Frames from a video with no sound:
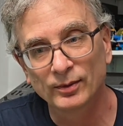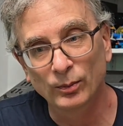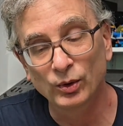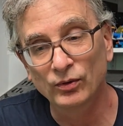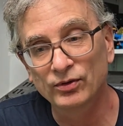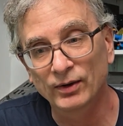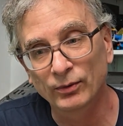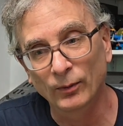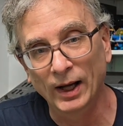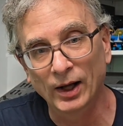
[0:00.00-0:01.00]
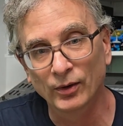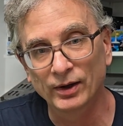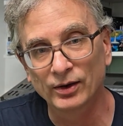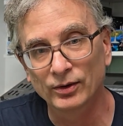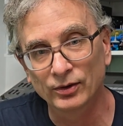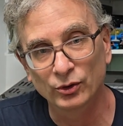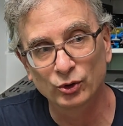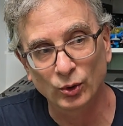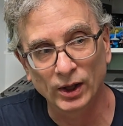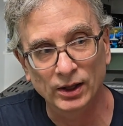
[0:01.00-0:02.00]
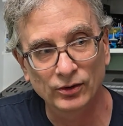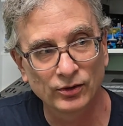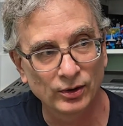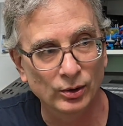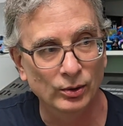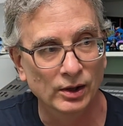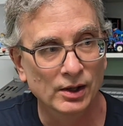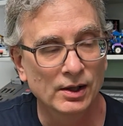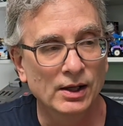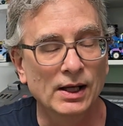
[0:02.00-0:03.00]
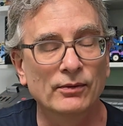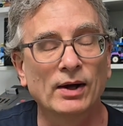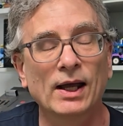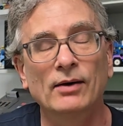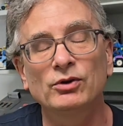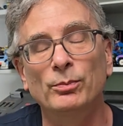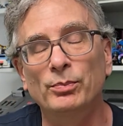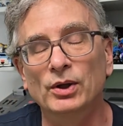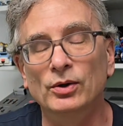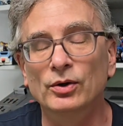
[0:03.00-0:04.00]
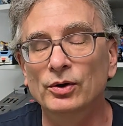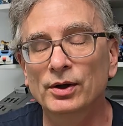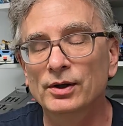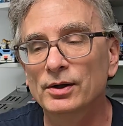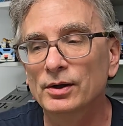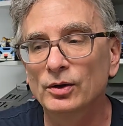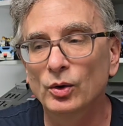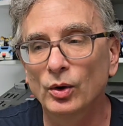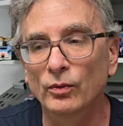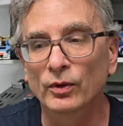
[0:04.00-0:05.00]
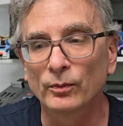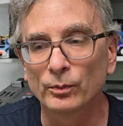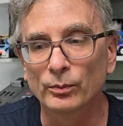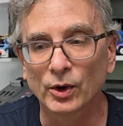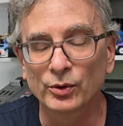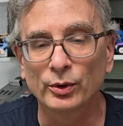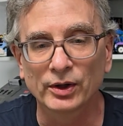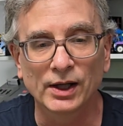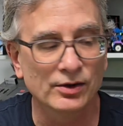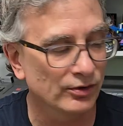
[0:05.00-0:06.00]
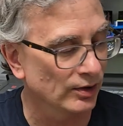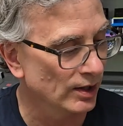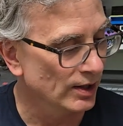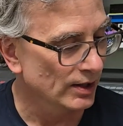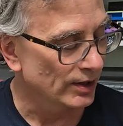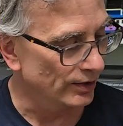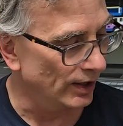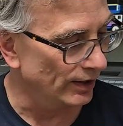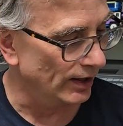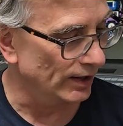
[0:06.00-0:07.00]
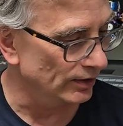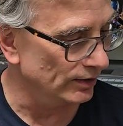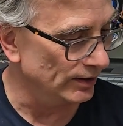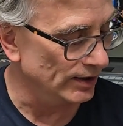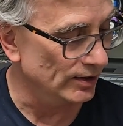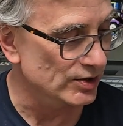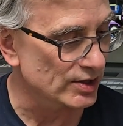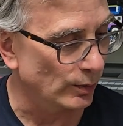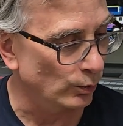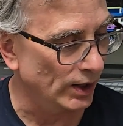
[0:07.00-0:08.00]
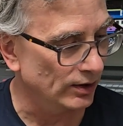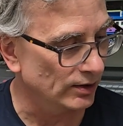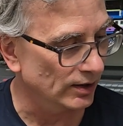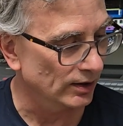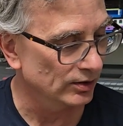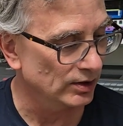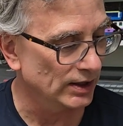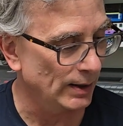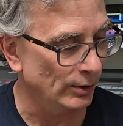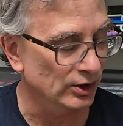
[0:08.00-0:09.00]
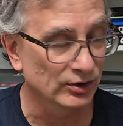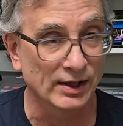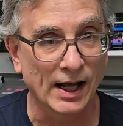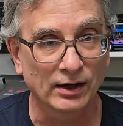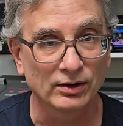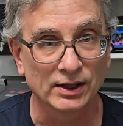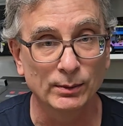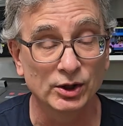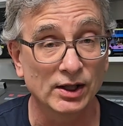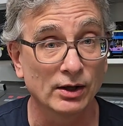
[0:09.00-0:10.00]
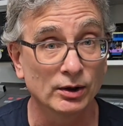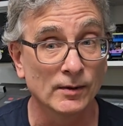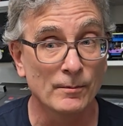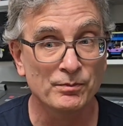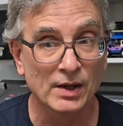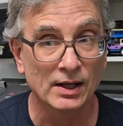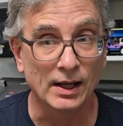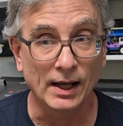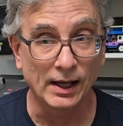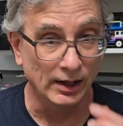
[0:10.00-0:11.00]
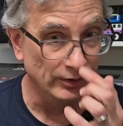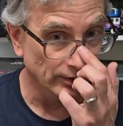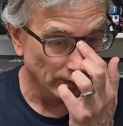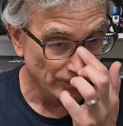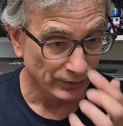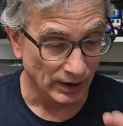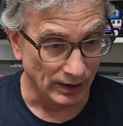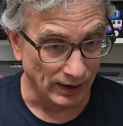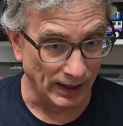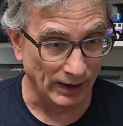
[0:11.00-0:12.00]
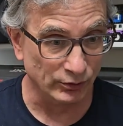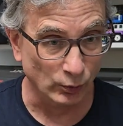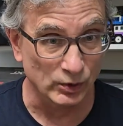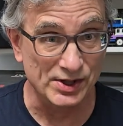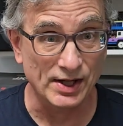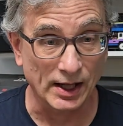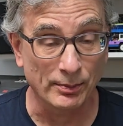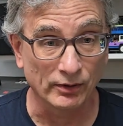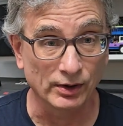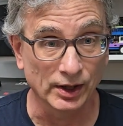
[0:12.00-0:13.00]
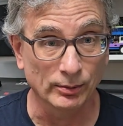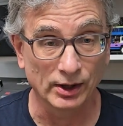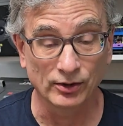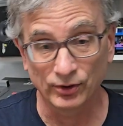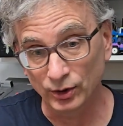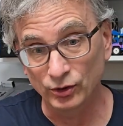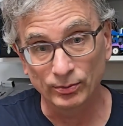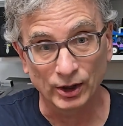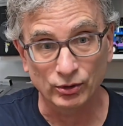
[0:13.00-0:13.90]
move stuff around and destroy it. So if I have to build over multiple nights, then I need some way to keep it intact and keep it together. And I have to reset up everything because they'll use my